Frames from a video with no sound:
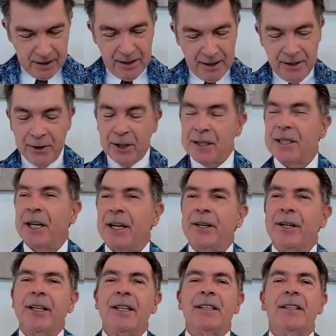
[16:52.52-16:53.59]

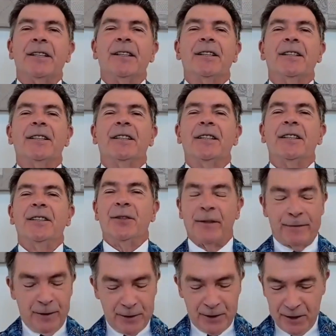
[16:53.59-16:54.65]
Unitarian
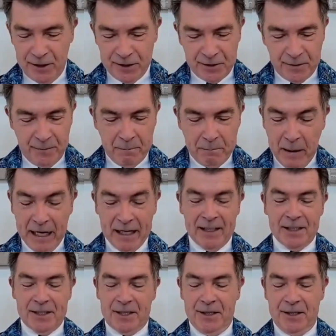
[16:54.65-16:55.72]
Universalism
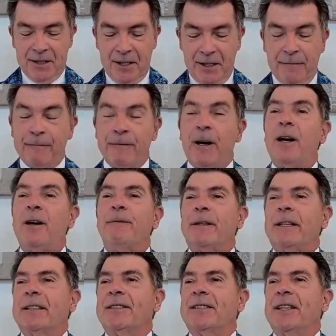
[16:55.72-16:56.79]
balances an
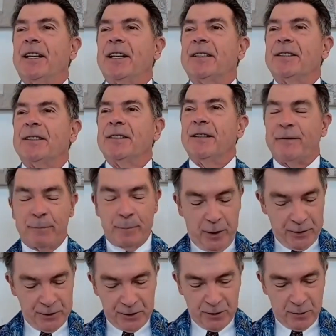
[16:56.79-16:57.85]
evolving set of
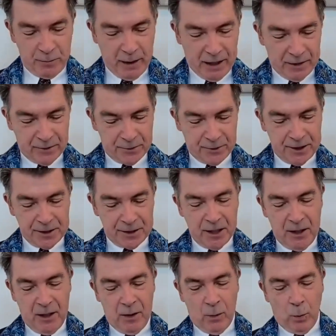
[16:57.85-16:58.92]
personal boundaries
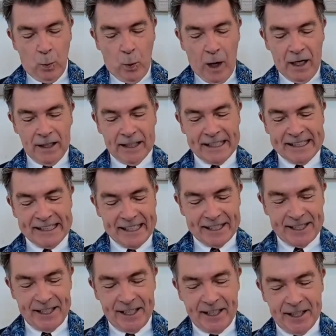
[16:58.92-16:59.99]
while
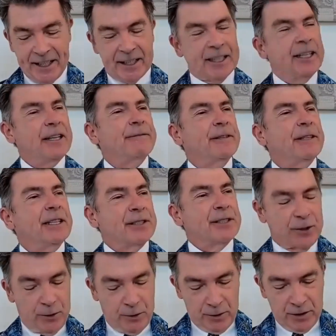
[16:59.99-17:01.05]
existing in a
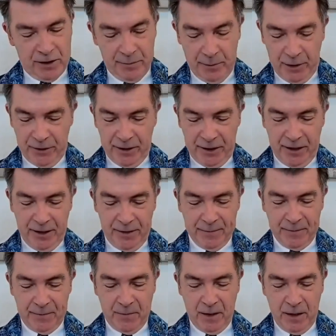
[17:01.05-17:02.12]
covenantal community.
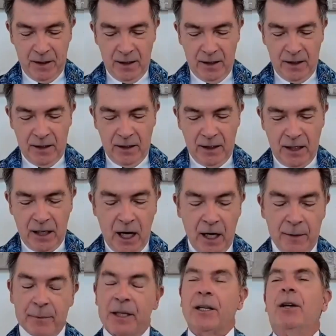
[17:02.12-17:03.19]

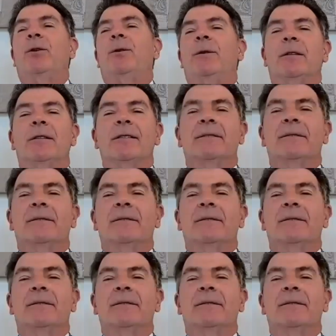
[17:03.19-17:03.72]
Common goal